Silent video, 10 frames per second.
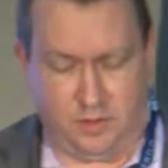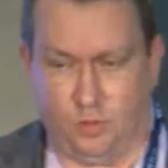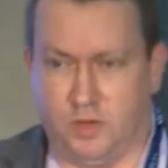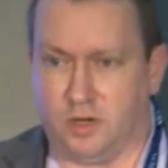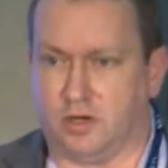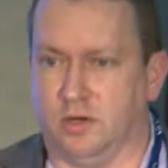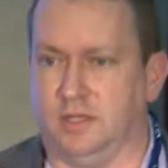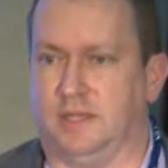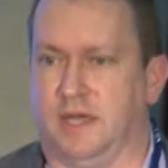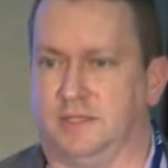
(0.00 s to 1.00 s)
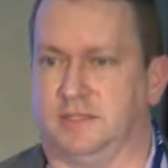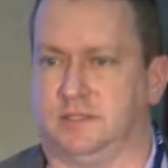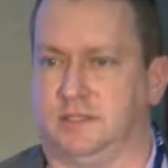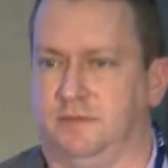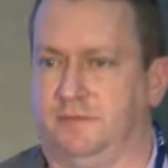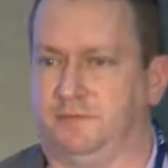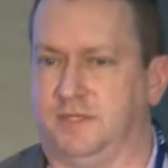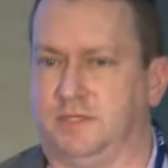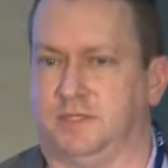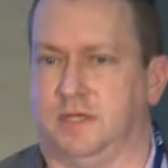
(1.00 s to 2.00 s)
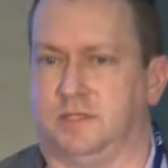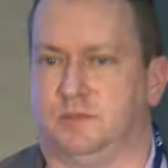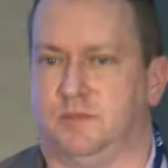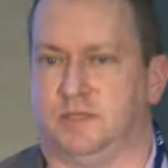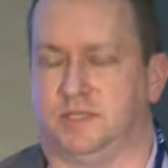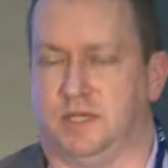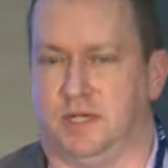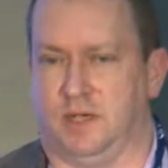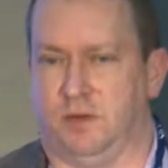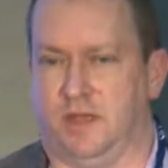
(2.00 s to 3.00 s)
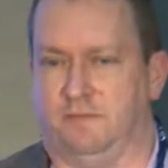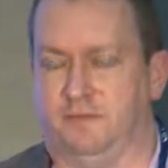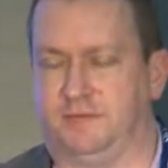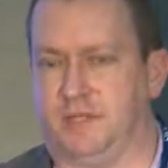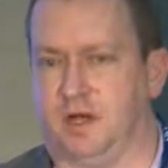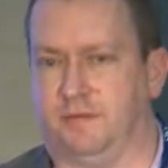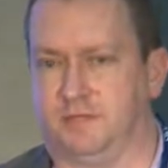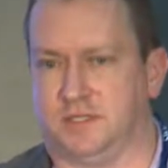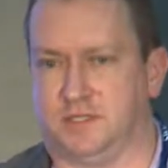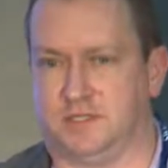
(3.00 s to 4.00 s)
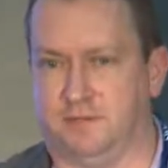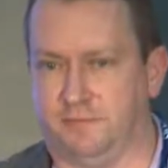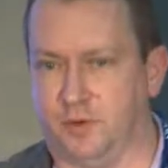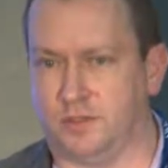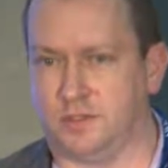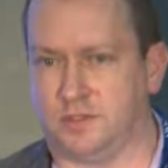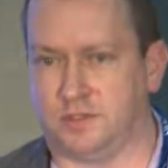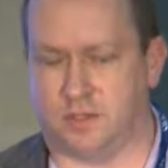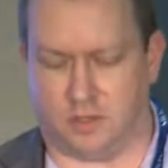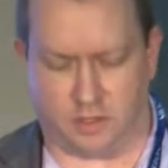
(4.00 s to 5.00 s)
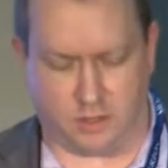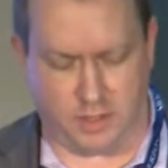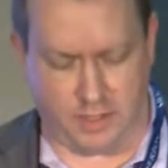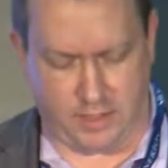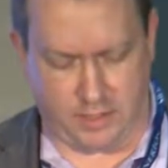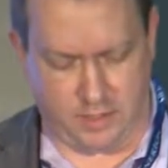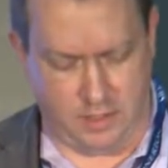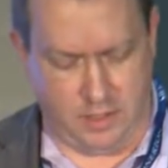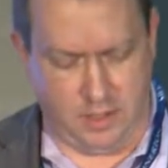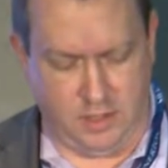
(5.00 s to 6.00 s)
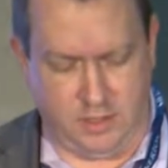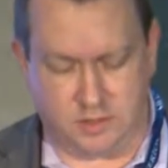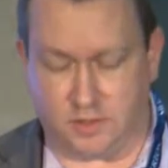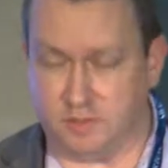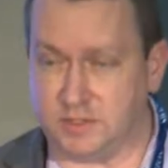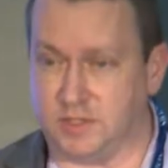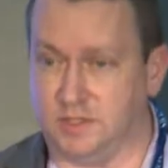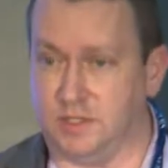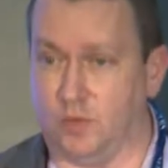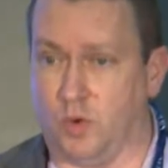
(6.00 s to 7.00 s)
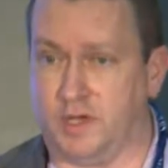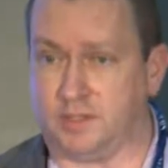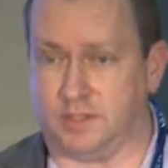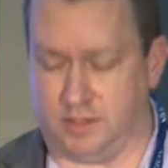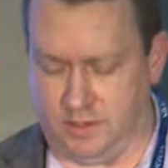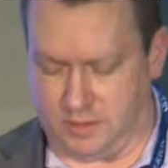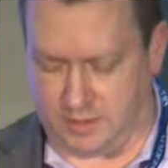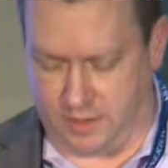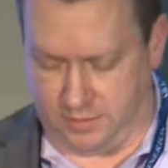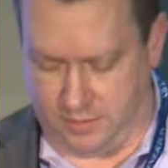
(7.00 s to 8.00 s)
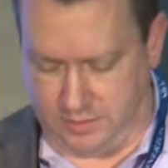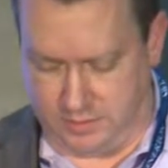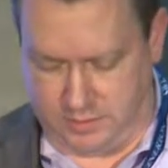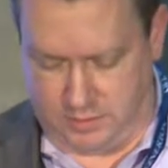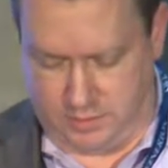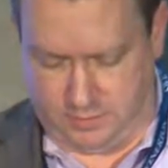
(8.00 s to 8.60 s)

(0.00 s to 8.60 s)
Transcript: we are currently licensed in 50 states, but we have 15 offices and focus our services in the West and in the Southeast.